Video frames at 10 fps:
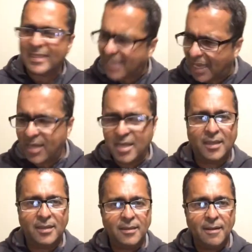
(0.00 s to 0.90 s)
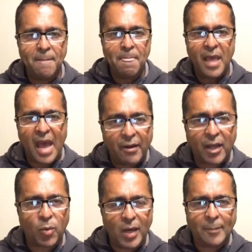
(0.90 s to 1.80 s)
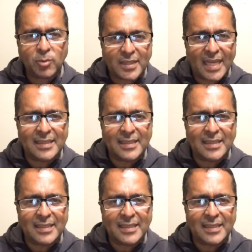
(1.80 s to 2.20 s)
I telling you, Eric Williams was